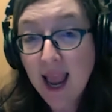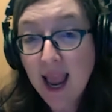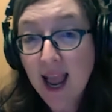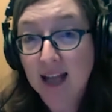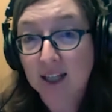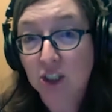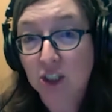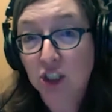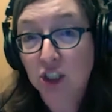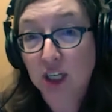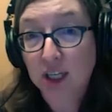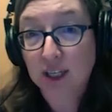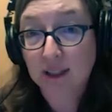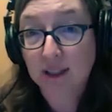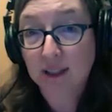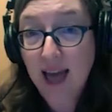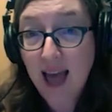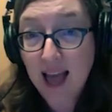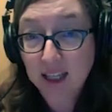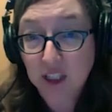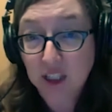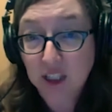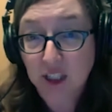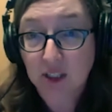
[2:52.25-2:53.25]
And she
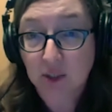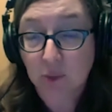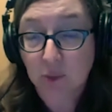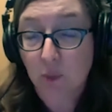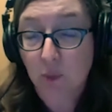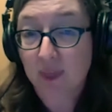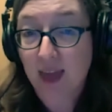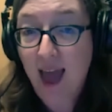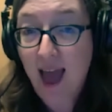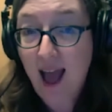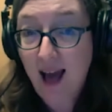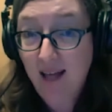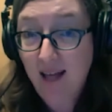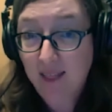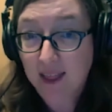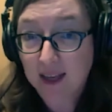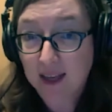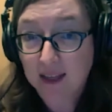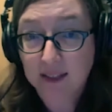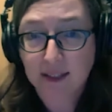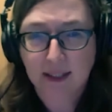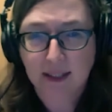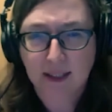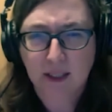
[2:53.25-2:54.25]
clashes with
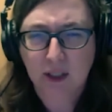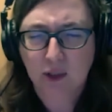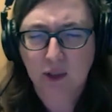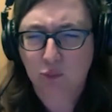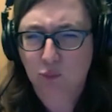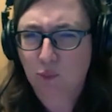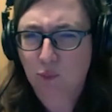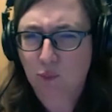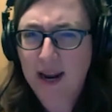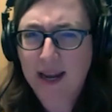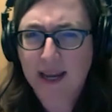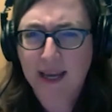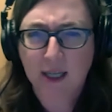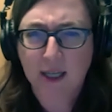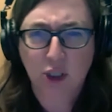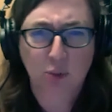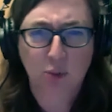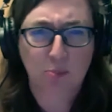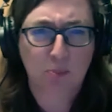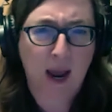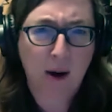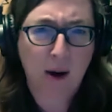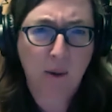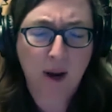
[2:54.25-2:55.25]
Alex, this
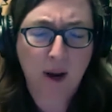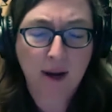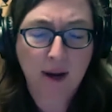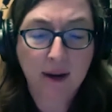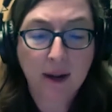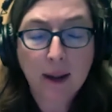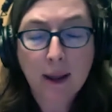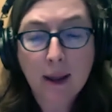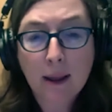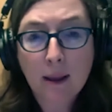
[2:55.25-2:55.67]
rakish pirate,